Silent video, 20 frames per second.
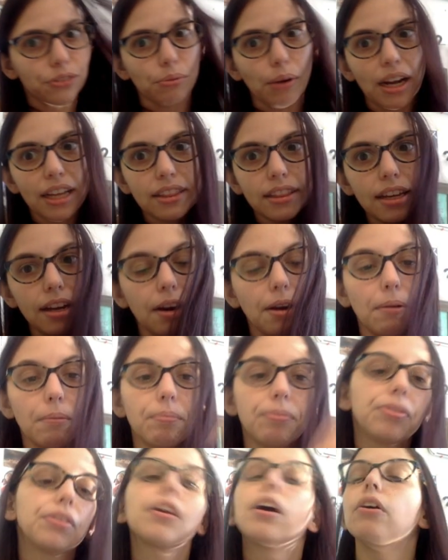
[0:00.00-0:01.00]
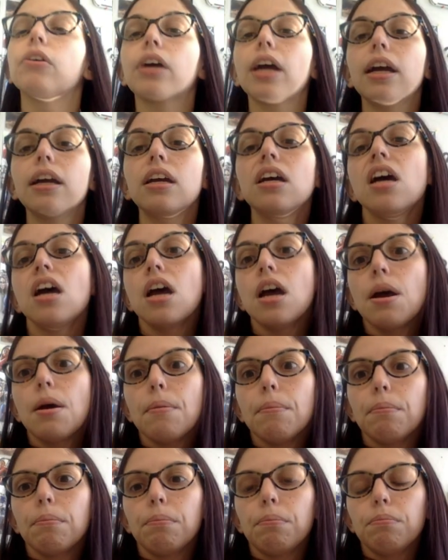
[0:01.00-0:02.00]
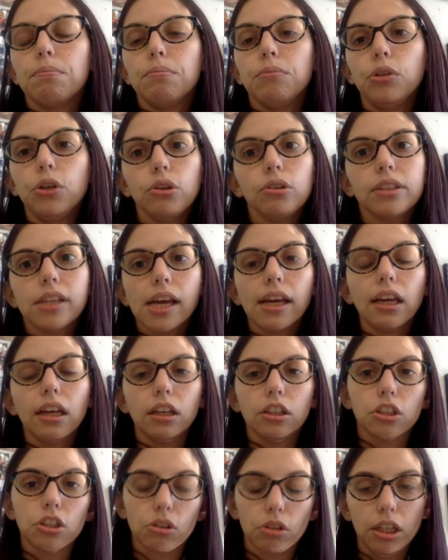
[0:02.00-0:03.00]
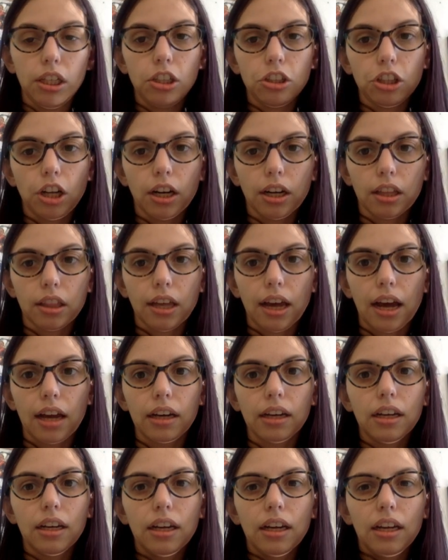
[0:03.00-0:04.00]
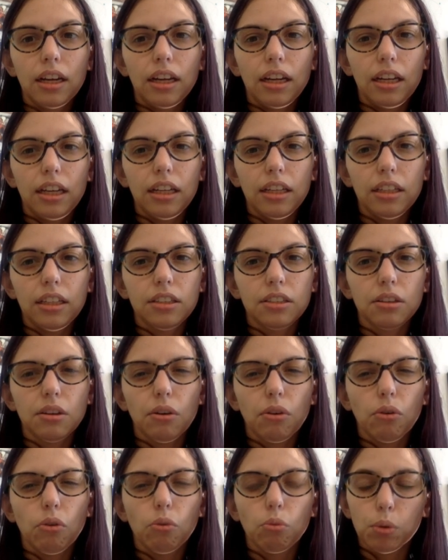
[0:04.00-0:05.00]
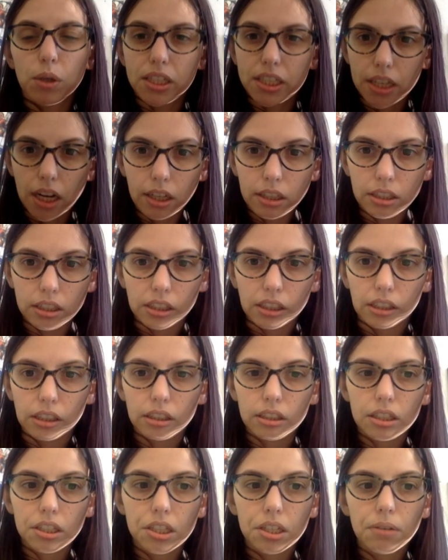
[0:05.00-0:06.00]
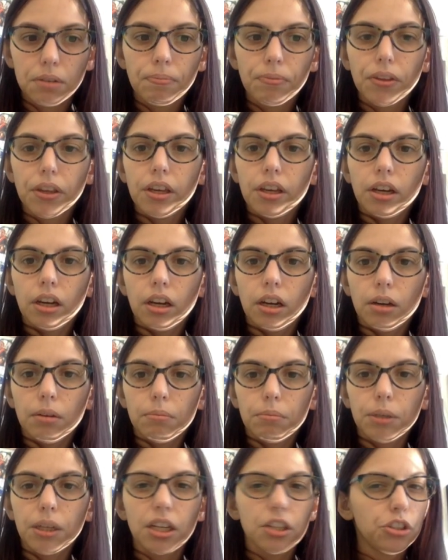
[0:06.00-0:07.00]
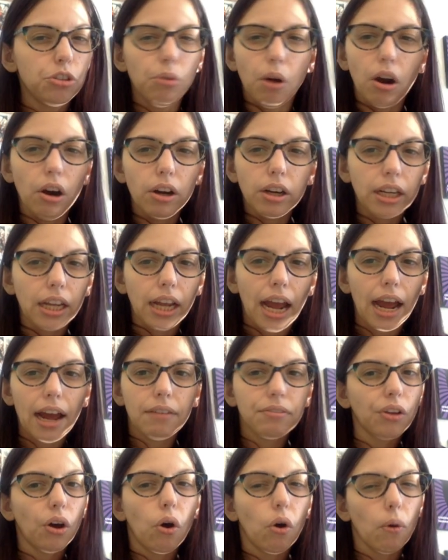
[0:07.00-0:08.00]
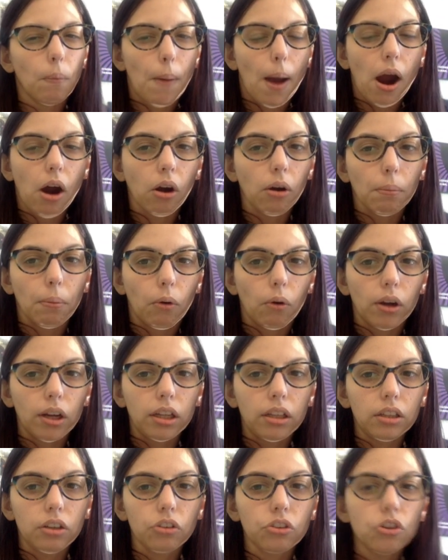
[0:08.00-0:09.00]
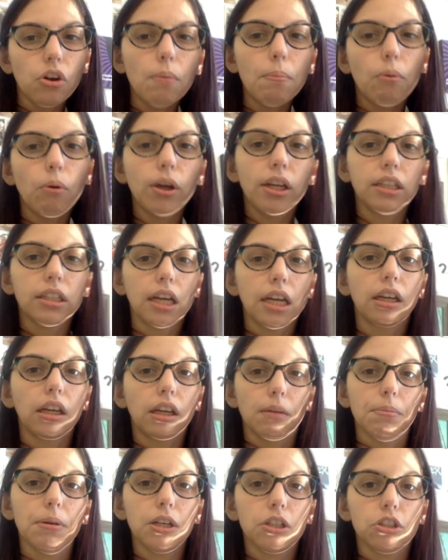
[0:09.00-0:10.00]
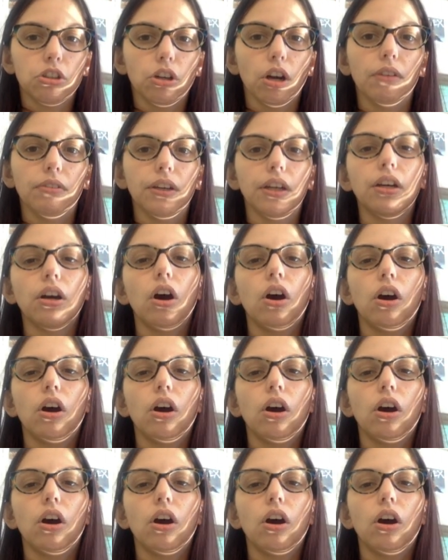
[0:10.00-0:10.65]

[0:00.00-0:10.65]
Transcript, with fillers: right there. Okay? You taking a screenshot of that is redundant because you already have the whole PowerPoint. There's no point in taking a picture of it.